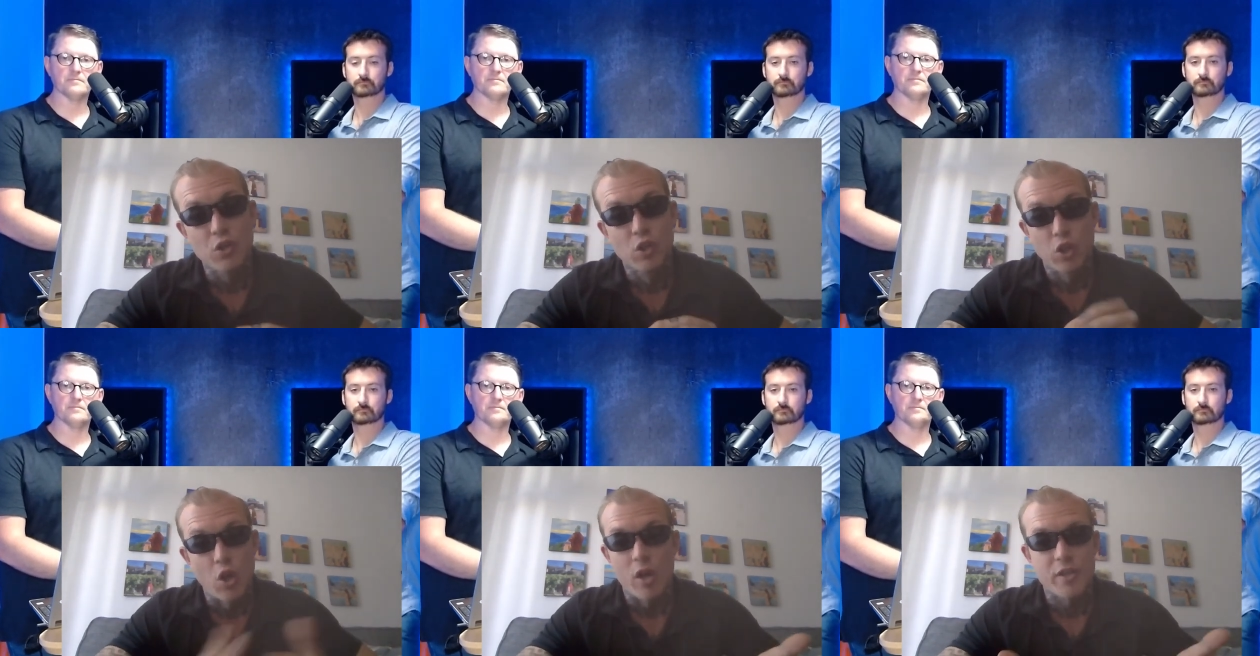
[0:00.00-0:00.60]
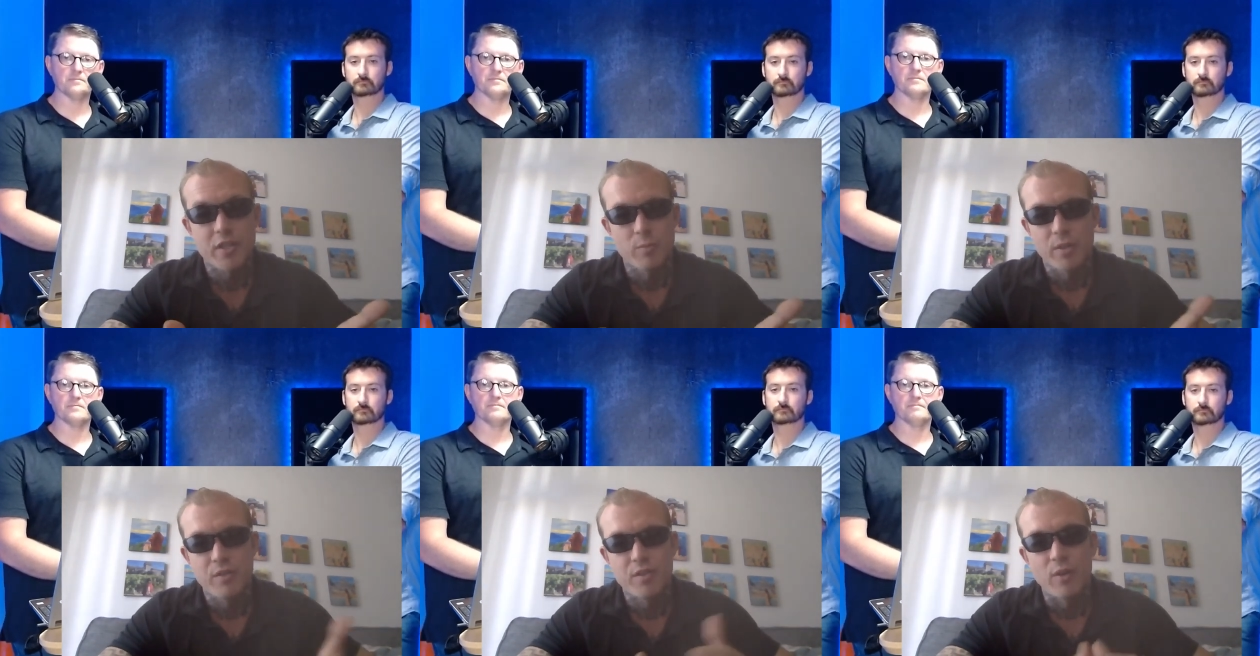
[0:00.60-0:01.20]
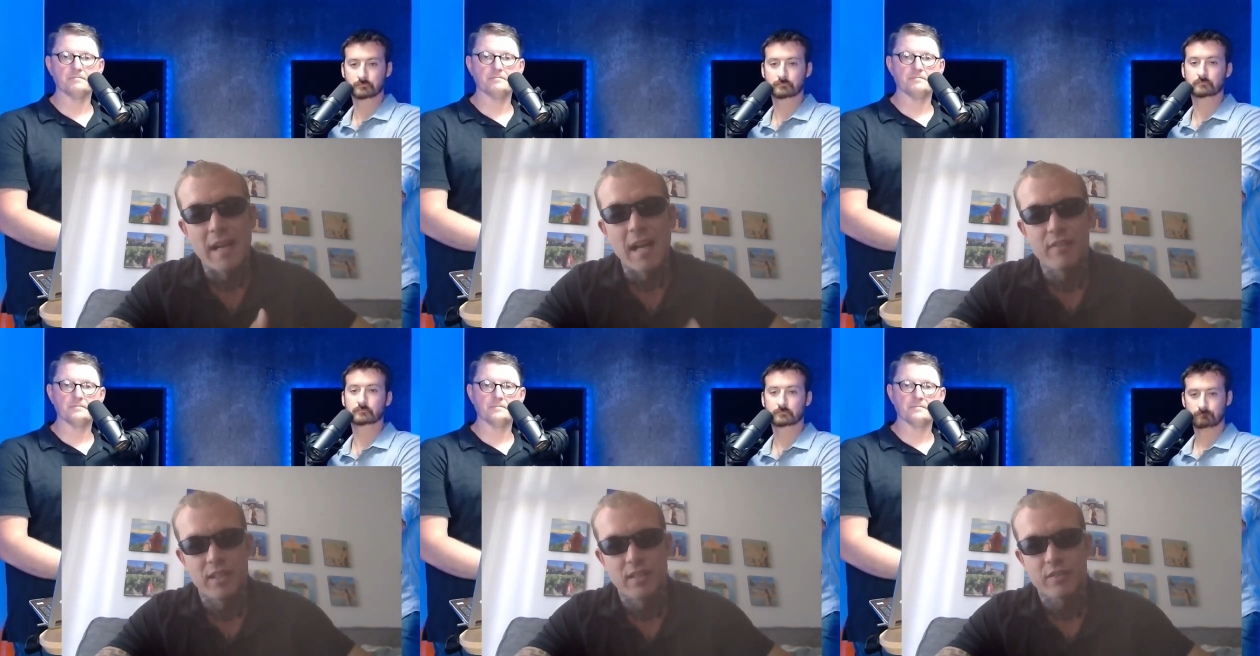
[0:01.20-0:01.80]
Speaker 1: then you're lost when you
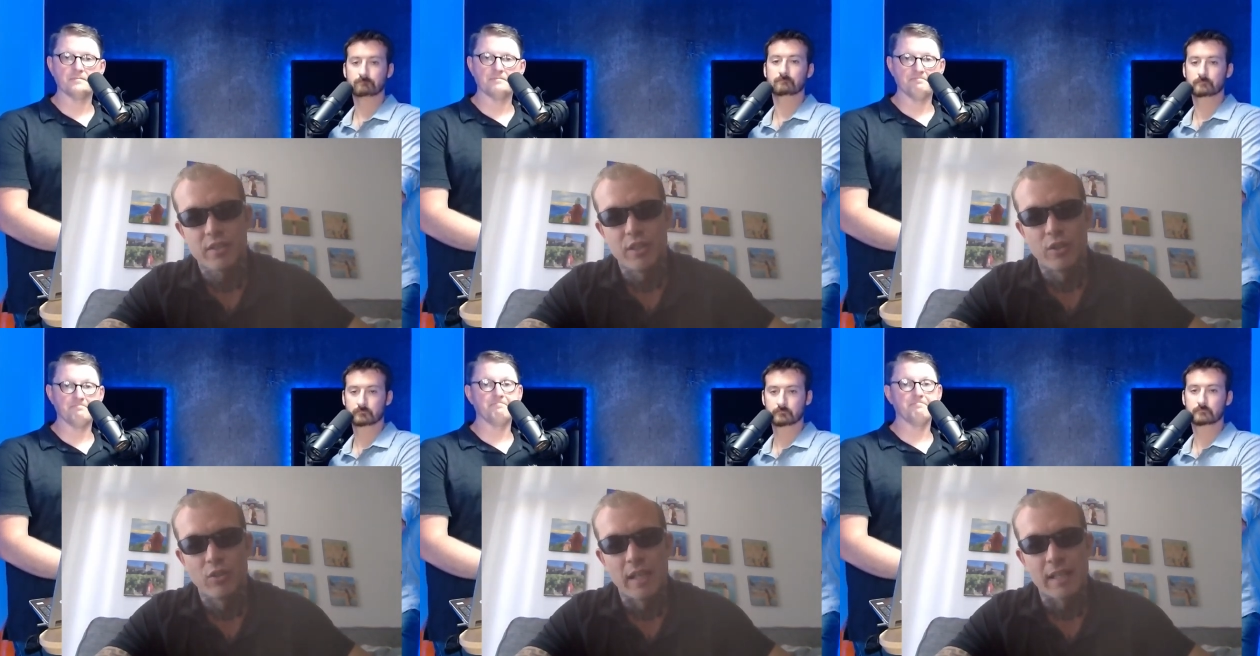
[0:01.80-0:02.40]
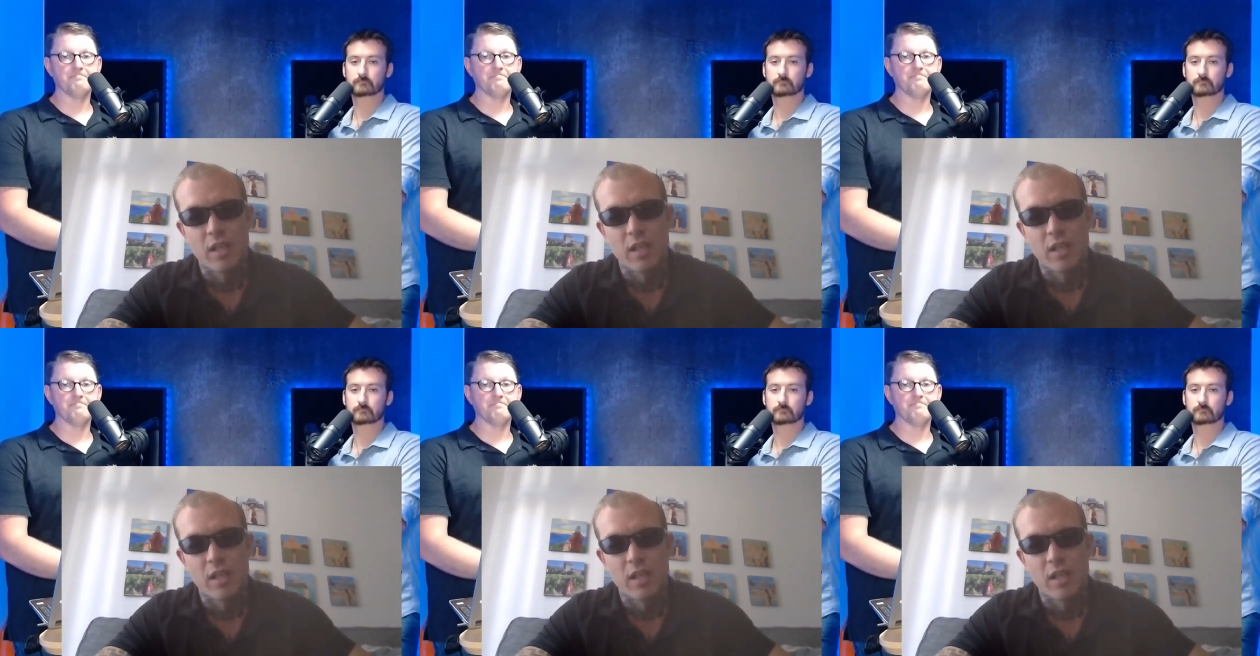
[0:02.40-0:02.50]
don't have it. Mm-hmm. You